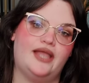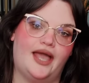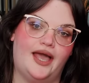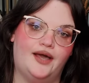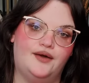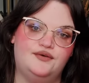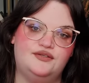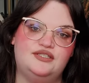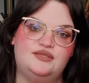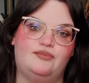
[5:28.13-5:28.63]

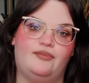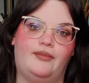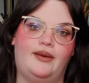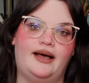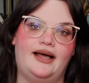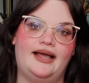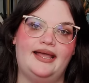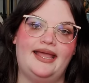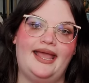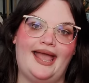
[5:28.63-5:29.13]
House
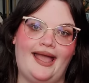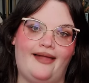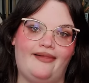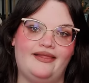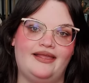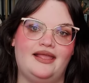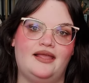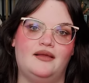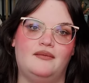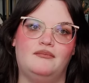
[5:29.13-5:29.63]
by
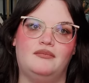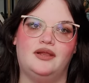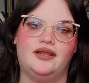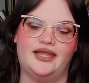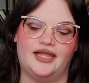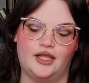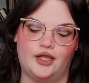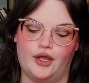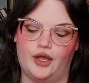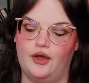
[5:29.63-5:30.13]
Ali
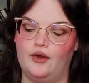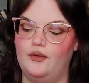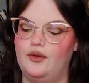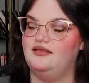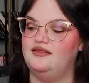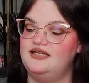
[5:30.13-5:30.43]
Malenko.